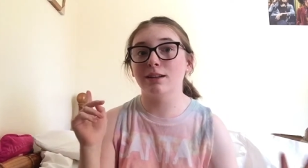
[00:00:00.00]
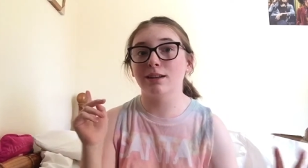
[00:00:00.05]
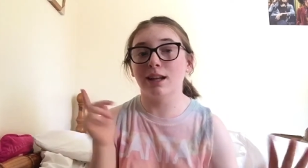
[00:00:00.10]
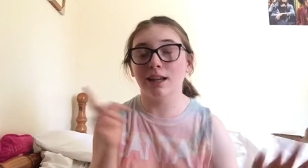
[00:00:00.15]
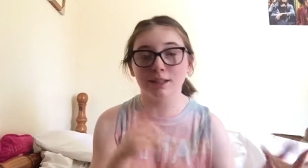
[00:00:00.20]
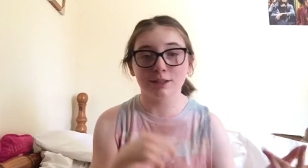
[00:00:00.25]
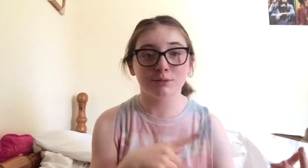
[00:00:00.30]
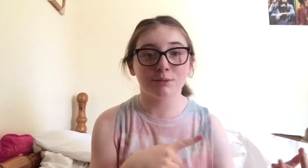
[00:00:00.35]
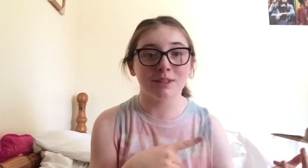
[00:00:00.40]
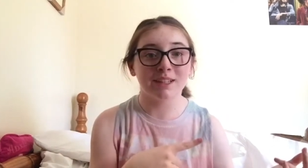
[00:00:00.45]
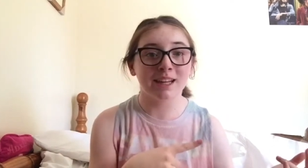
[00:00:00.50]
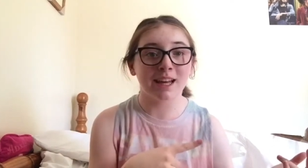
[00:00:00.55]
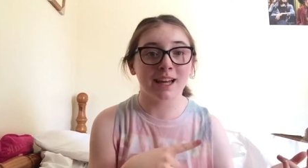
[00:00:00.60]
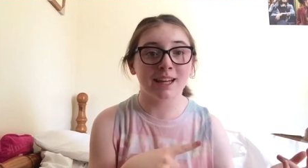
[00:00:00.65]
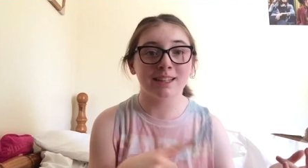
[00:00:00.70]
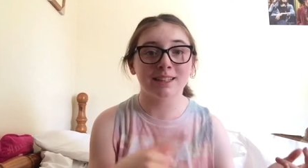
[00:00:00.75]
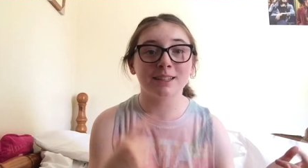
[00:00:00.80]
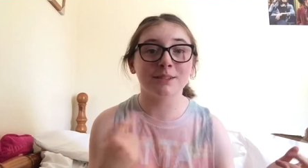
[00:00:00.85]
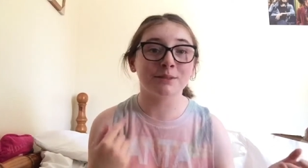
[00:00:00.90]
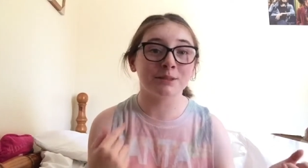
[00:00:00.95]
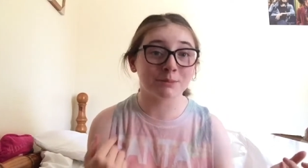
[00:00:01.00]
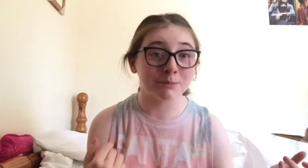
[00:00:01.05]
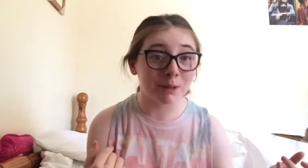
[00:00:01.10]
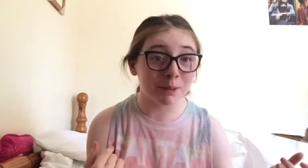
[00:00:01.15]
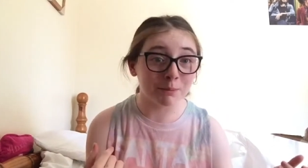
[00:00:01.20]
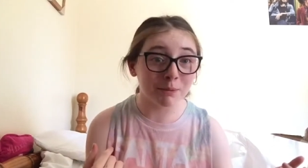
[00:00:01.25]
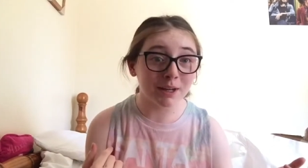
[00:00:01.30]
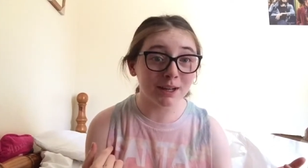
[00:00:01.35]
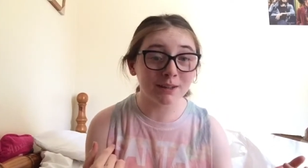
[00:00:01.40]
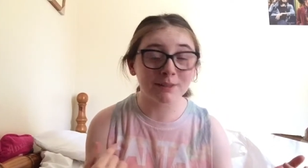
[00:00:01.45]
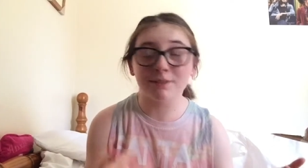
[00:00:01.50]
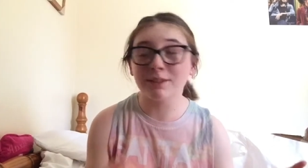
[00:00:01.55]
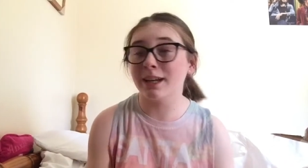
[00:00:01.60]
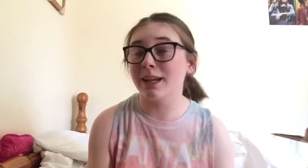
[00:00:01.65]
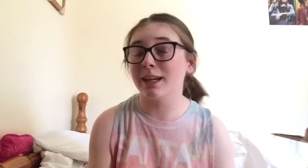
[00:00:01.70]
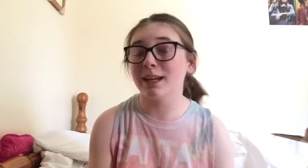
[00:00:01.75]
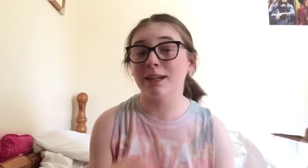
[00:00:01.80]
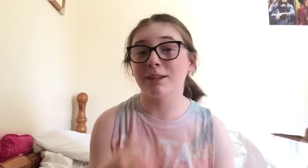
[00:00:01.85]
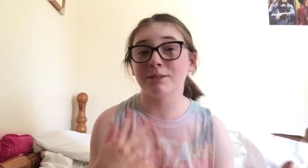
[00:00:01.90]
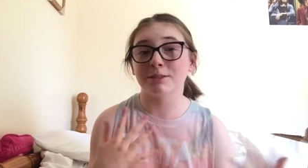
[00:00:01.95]
last weekend it was my
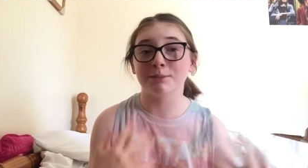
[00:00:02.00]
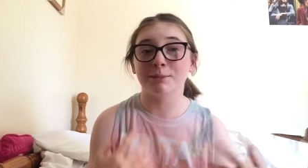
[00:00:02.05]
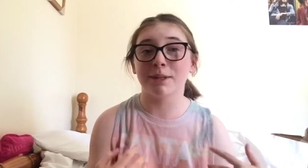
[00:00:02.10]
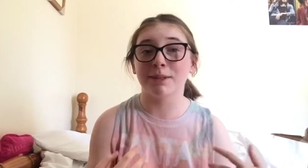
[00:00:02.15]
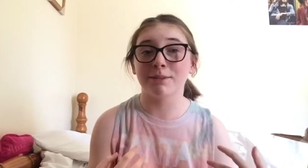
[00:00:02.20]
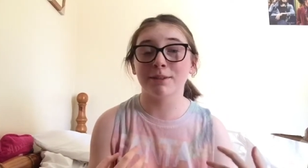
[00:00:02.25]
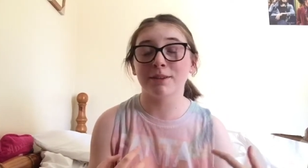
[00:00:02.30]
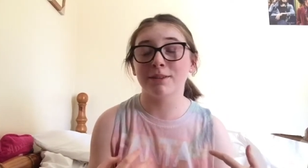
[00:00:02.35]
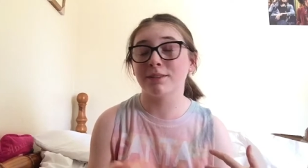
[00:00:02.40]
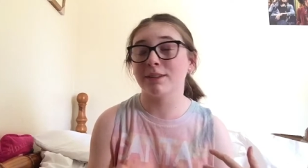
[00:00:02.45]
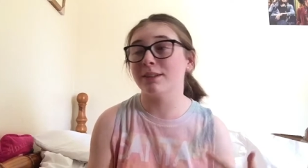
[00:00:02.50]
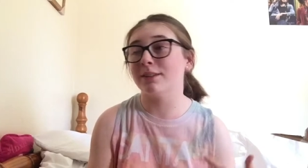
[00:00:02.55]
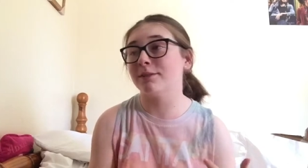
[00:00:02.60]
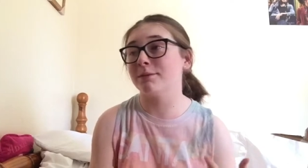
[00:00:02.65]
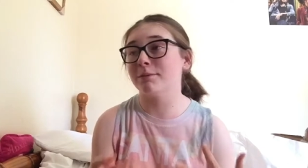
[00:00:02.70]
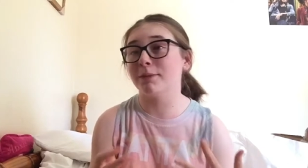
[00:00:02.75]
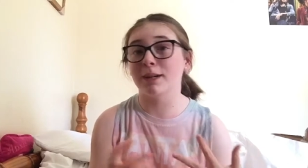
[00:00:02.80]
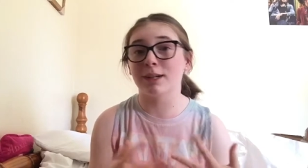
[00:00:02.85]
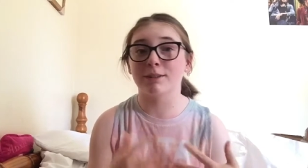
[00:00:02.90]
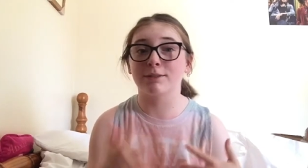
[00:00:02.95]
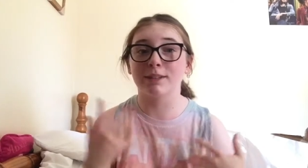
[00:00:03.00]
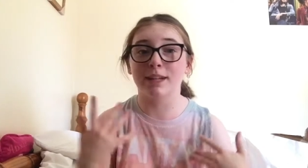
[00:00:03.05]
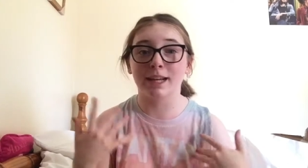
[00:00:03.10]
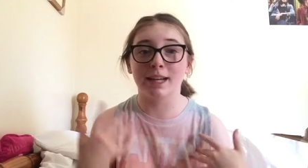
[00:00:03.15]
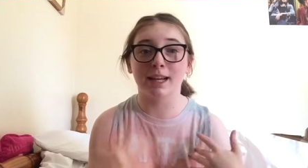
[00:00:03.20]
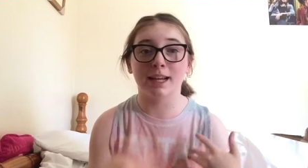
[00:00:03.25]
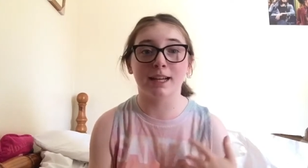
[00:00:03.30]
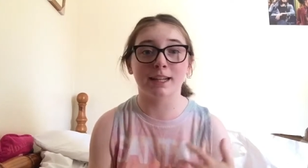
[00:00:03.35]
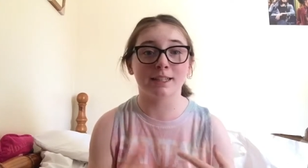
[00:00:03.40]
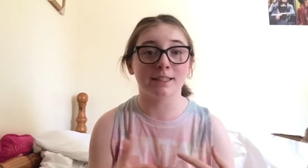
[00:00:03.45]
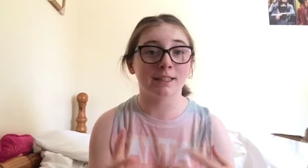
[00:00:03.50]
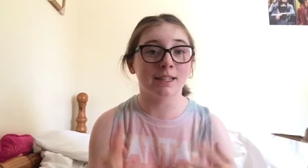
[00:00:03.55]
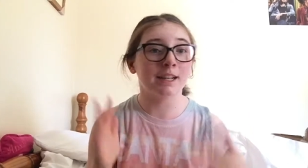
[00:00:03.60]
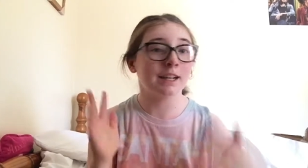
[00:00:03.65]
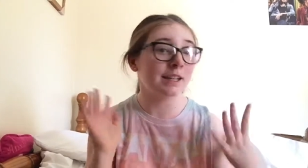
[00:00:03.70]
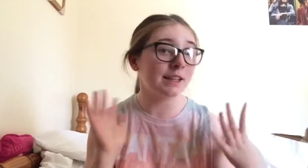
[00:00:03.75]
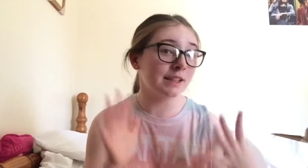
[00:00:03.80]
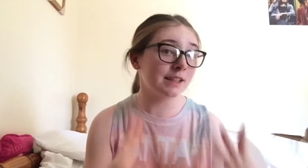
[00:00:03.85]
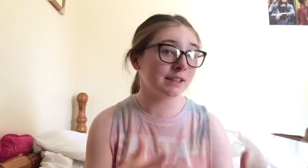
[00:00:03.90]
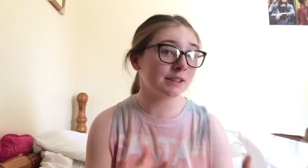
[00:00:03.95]
birthday it was my 15th birthday and
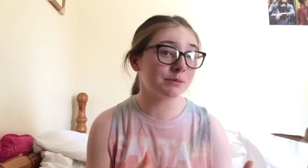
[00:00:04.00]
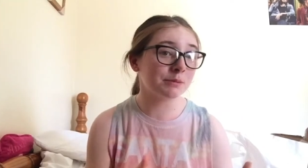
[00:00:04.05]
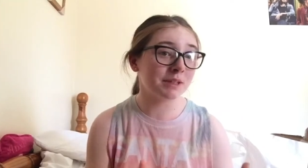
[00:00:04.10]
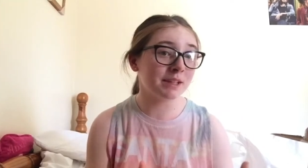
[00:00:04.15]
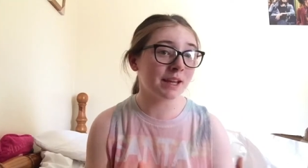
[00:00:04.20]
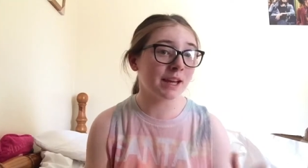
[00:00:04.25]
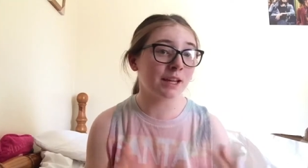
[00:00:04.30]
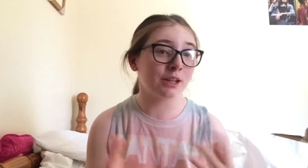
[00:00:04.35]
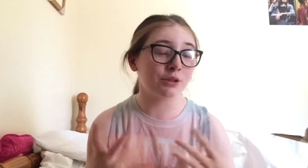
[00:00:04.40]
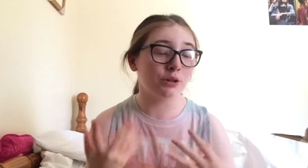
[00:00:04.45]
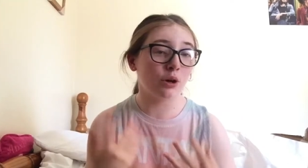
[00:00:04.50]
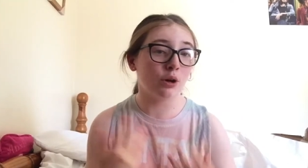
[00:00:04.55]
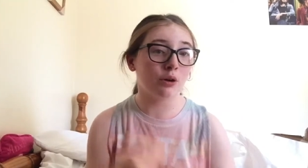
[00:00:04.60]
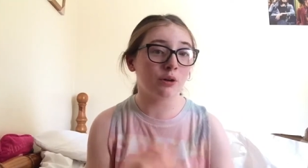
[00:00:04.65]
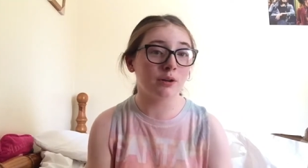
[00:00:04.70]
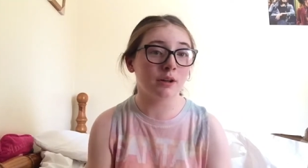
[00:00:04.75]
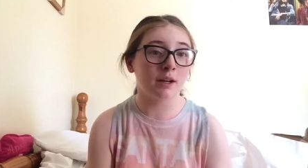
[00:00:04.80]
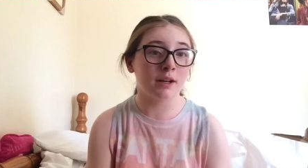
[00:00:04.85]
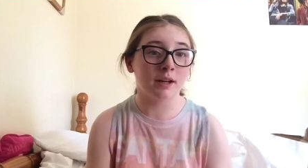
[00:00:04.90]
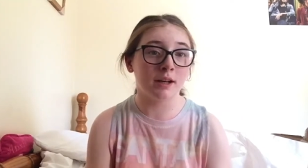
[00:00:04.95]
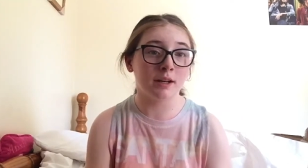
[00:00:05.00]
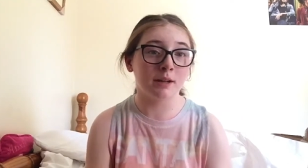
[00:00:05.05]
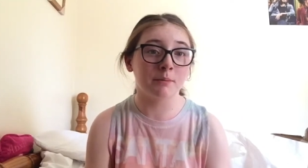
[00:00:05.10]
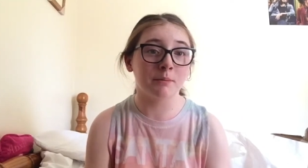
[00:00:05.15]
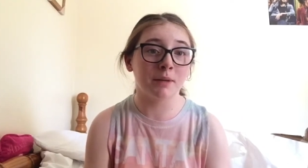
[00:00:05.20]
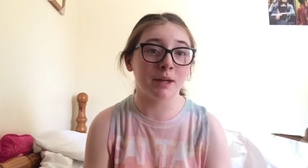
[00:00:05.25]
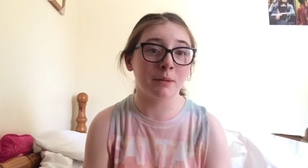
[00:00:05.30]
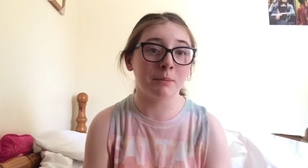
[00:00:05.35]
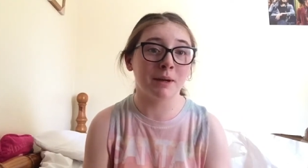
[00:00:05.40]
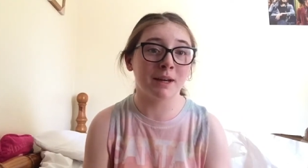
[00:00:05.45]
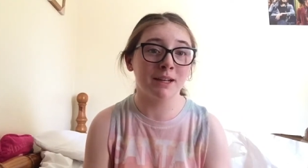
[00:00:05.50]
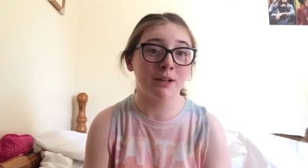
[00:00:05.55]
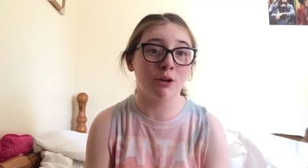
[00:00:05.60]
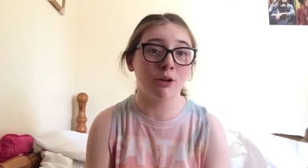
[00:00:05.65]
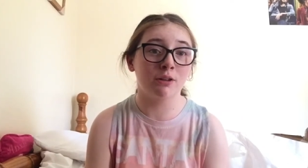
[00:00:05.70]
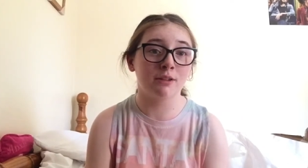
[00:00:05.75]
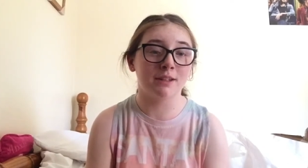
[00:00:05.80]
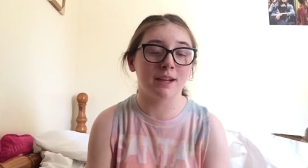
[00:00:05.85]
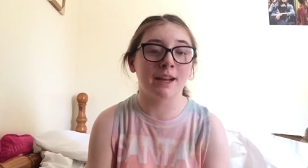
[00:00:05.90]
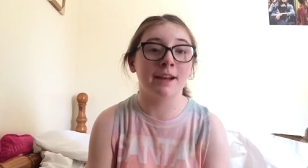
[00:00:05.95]
this weekend on uh, Maybank
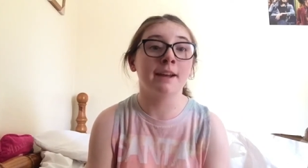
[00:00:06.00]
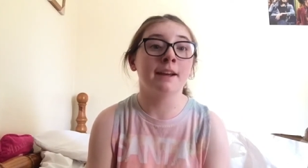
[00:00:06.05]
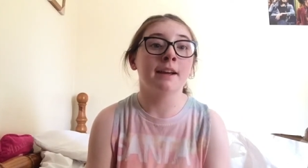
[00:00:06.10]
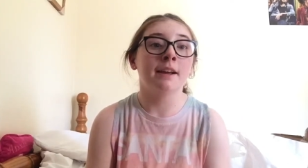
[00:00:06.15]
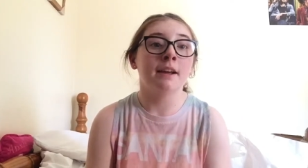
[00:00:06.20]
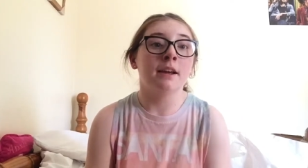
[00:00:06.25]
holiday